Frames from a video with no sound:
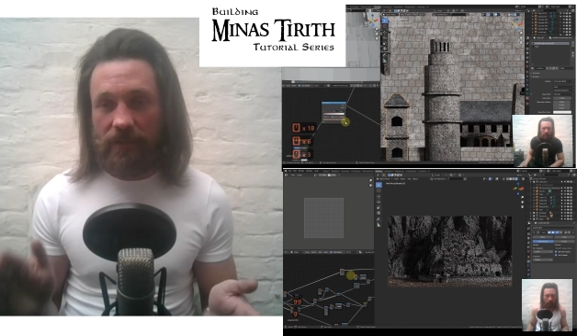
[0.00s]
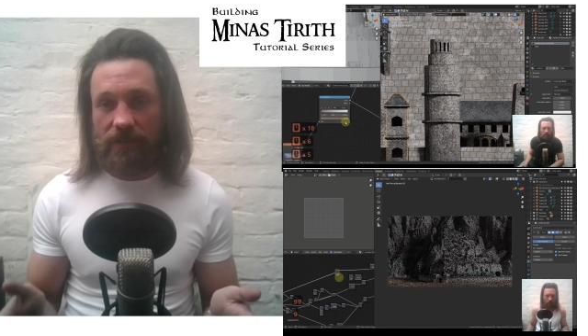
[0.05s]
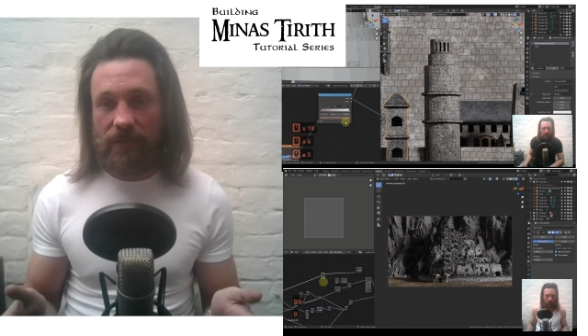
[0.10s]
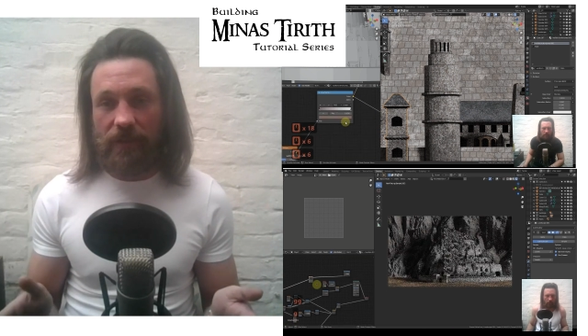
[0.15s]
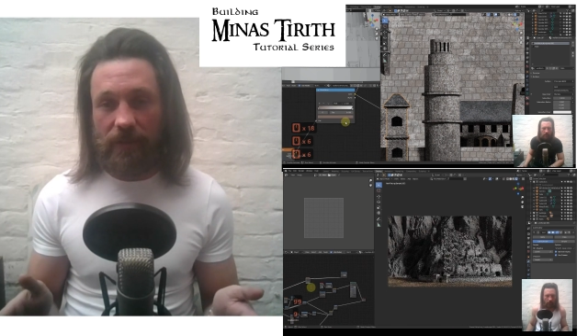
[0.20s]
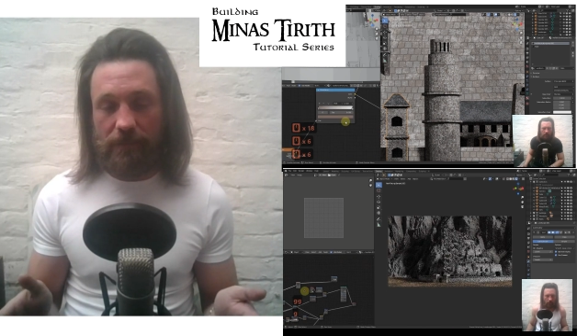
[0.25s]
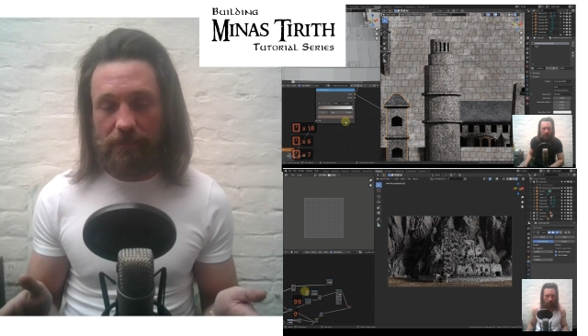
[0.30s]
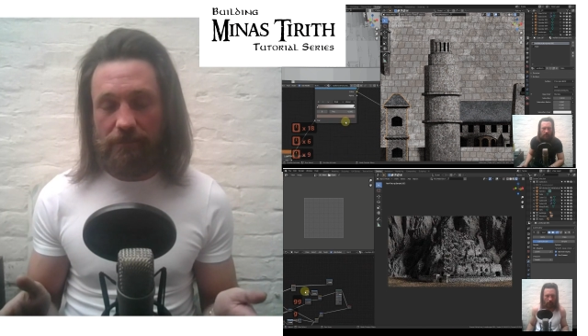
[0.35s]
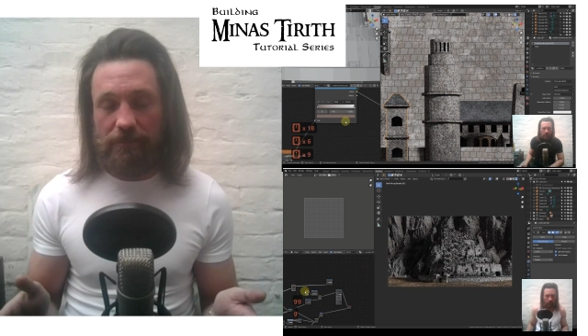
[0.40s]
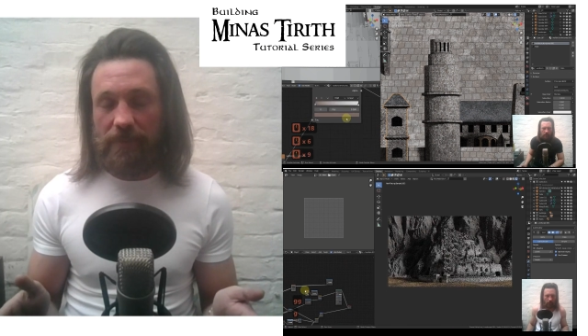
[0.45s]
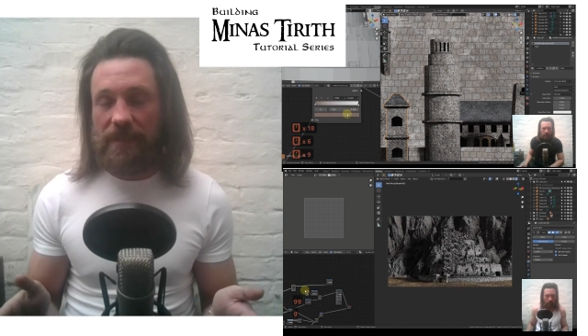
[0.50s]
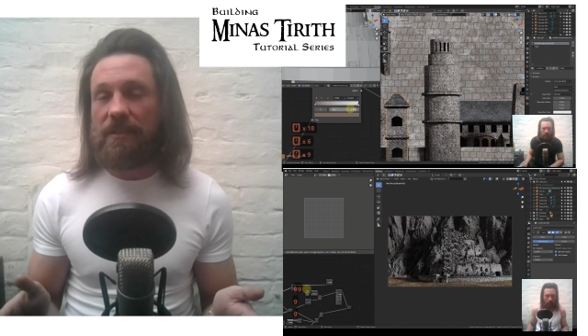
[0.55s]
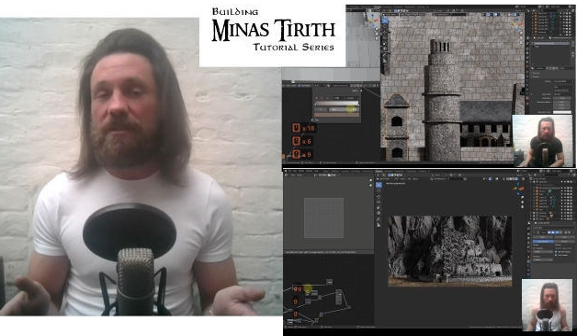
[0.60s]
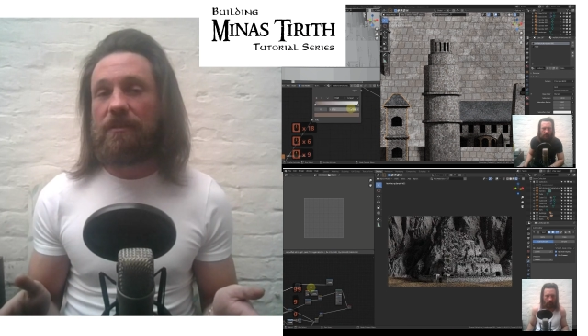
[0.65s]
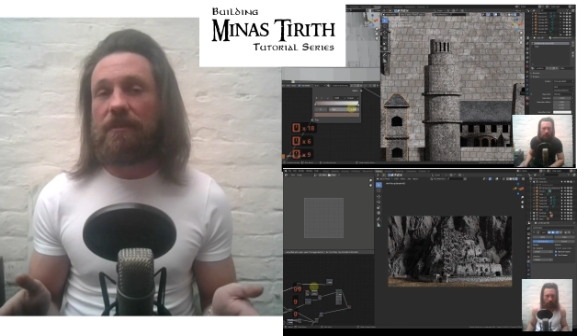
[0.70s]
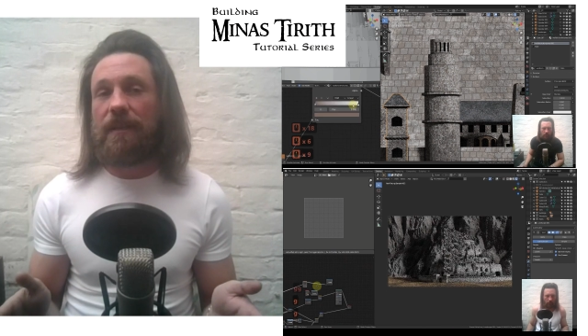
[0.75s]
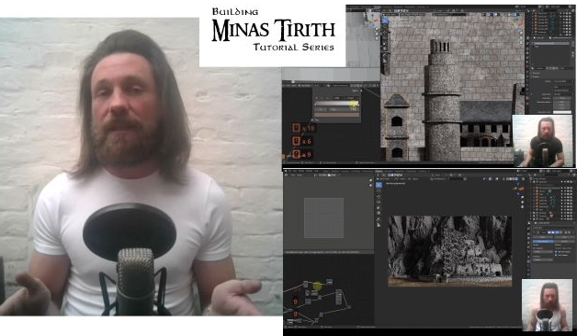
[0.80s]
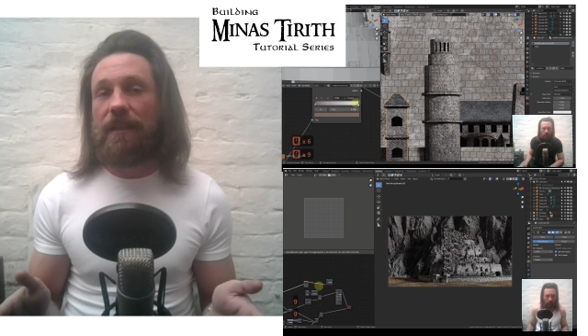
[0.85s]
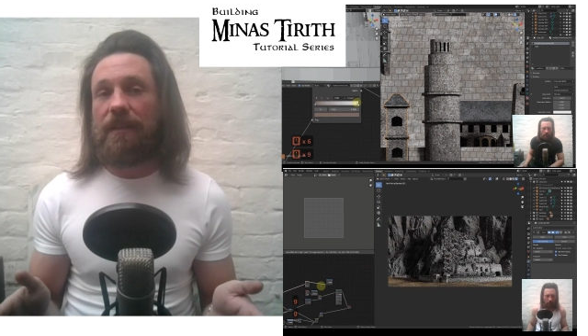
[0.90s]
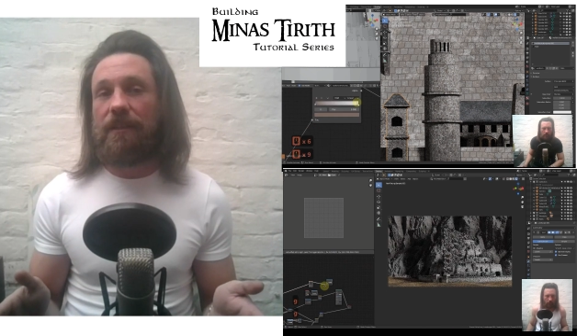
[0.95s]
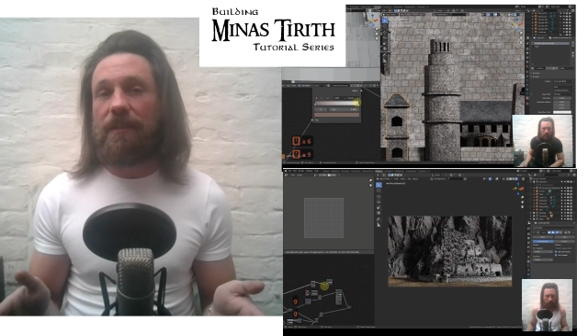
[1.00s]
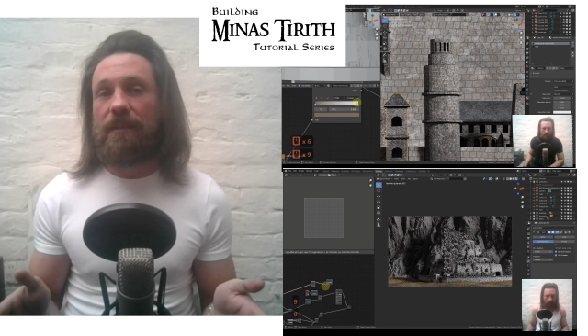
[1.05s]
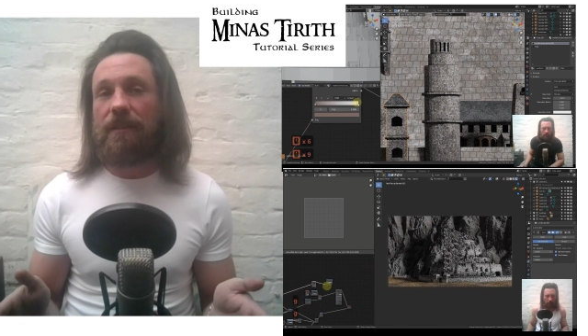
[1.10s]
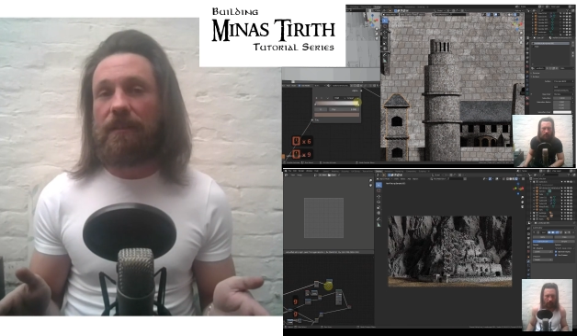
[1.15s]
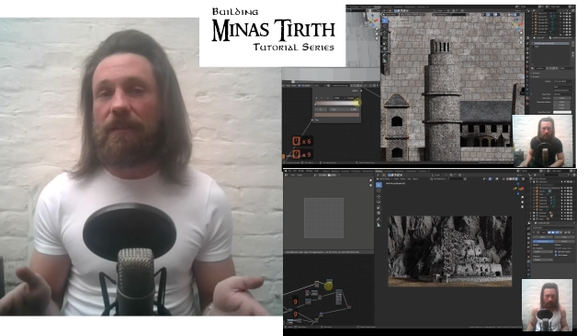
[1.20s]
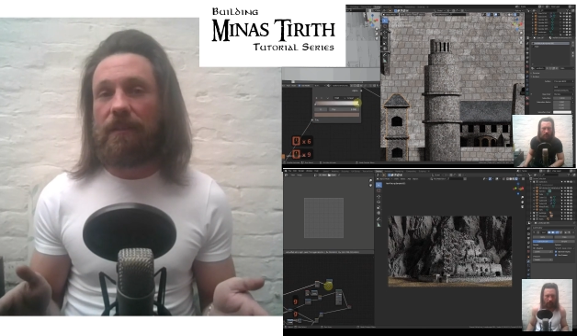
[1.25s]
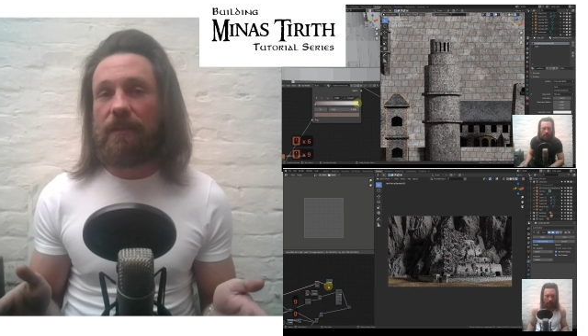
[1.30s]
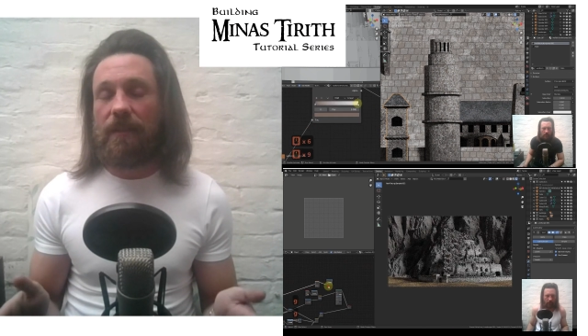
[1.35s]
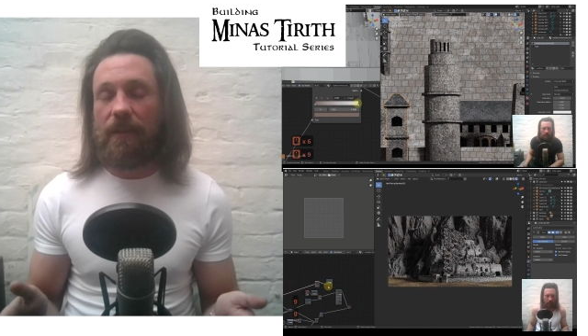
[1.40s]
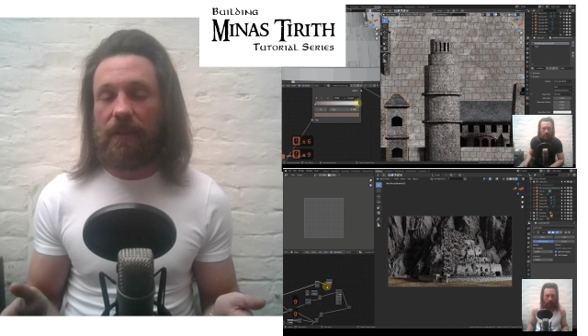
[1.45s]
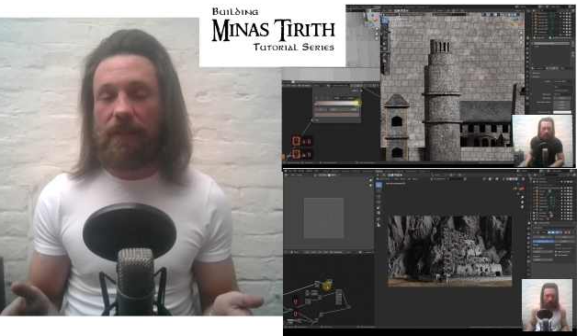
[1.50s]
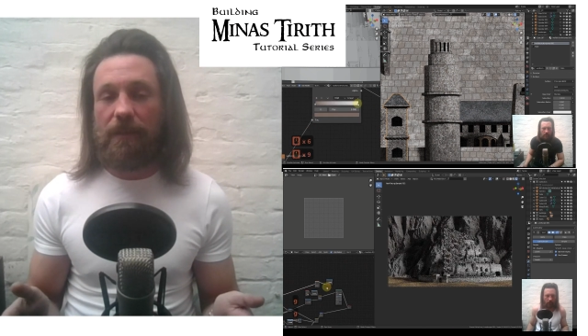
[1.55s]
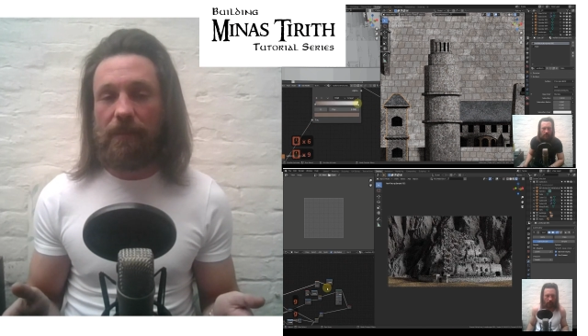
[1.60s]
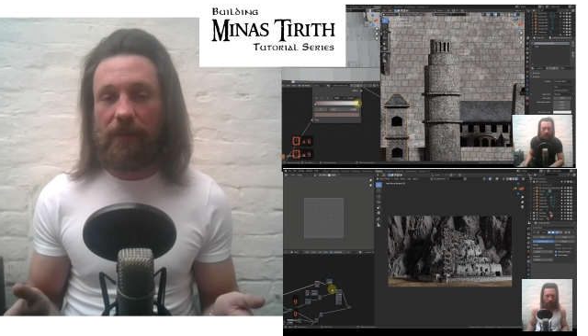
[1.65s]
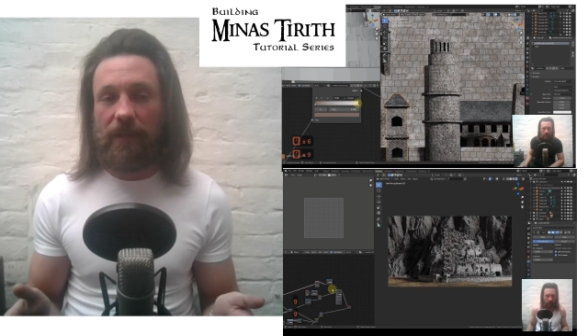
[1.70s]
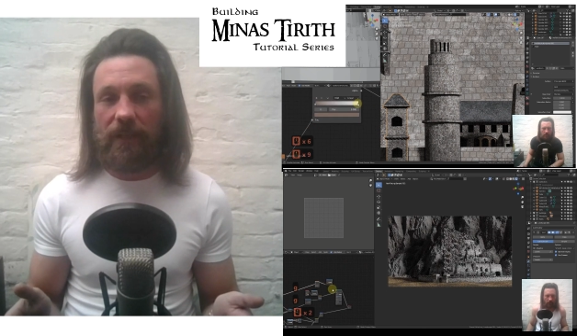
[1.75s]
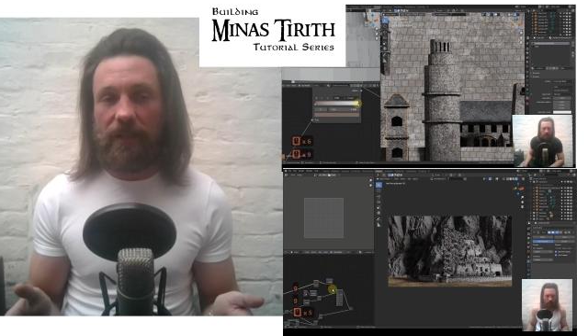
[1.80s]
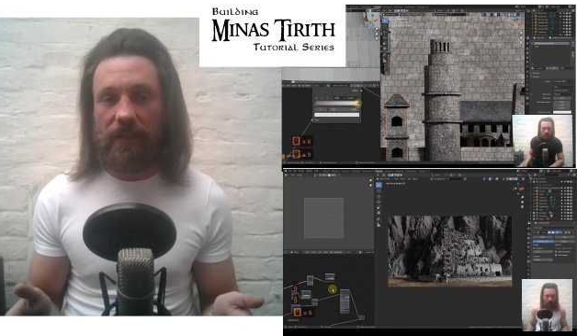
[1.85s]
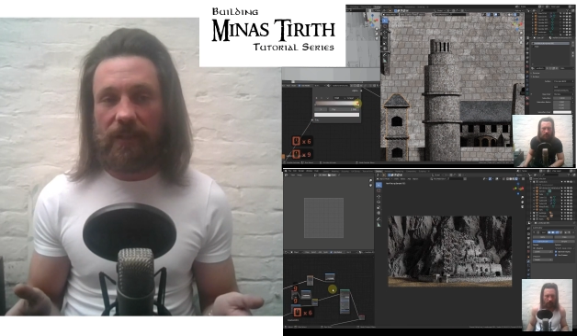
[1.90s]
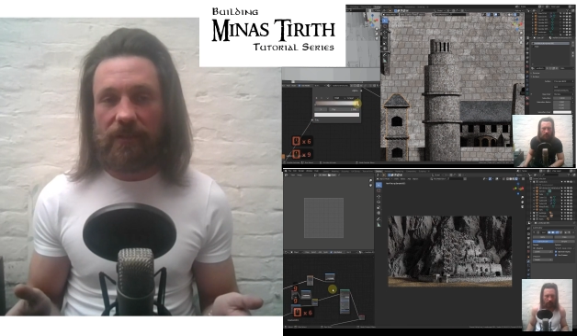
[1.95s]
to the bitter end, 30
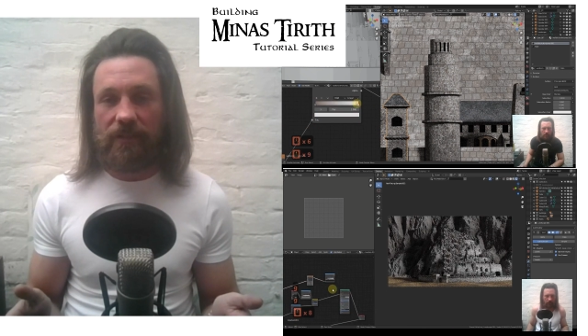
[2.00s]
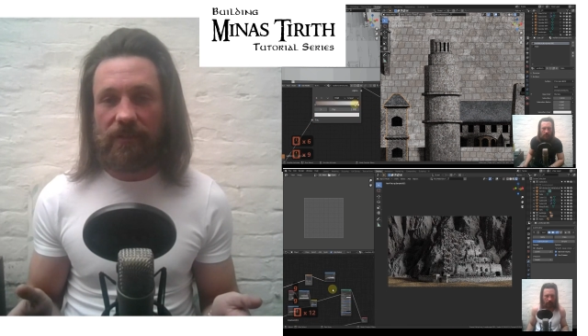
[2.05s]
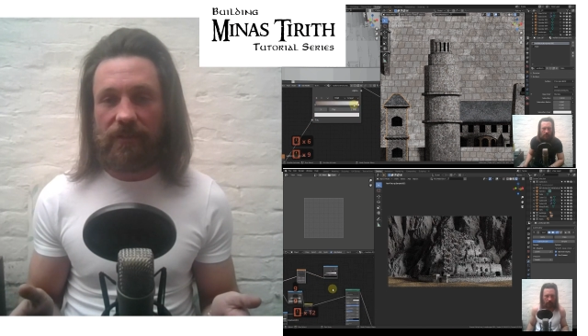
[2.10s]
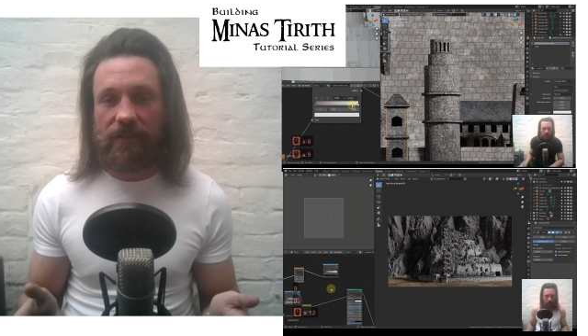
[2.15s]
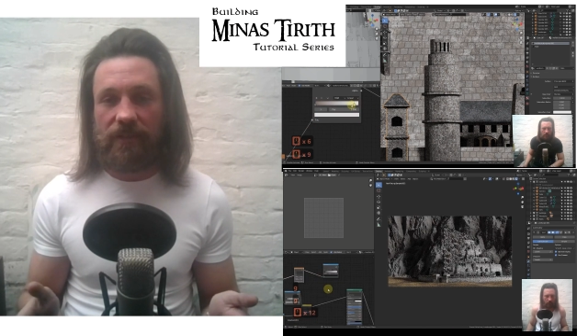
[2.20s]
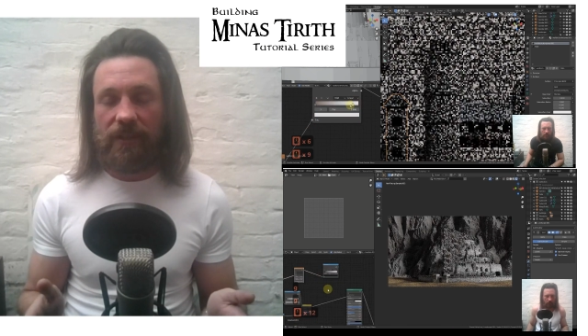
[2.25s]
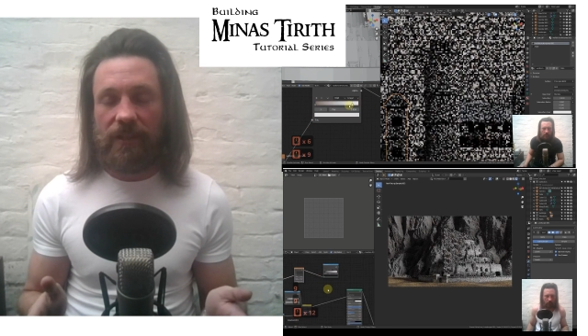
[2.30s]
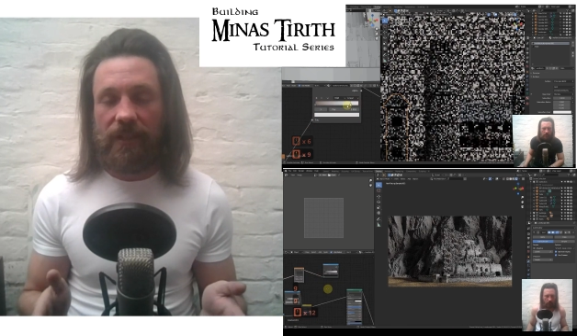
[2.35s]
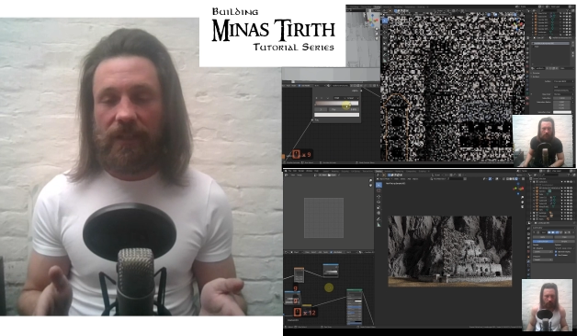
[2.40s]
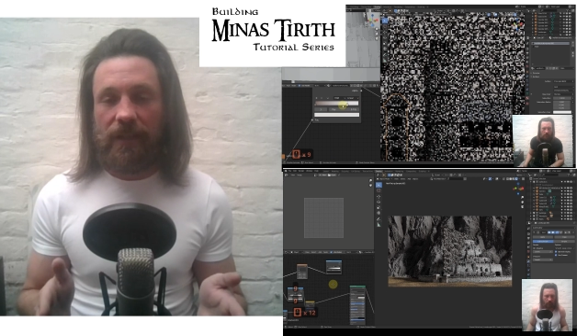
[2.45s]
parts.